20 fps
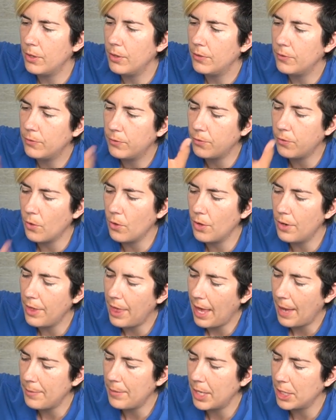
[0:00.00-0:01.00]
for
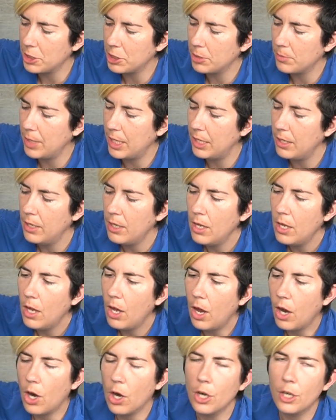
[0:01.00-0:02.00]
that measurement.
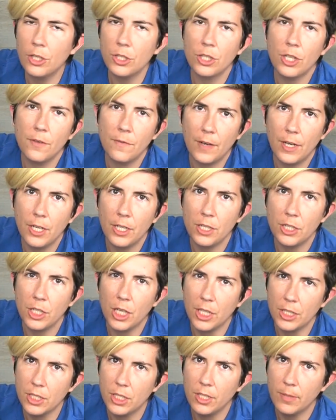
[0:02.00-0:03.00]
Ours are very
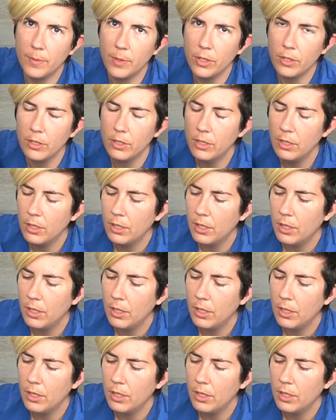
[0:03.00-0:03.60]
adjustable,